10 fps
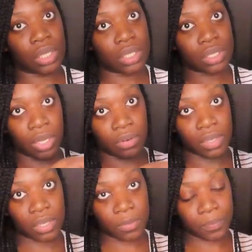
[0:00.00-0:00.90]
this
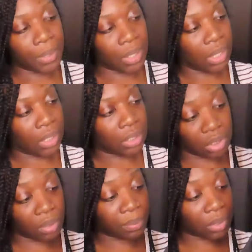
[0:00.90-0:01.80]
area, but
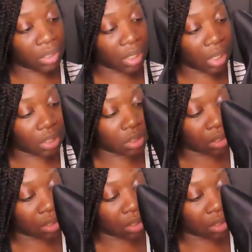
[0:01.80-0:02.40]
they're pretty nice.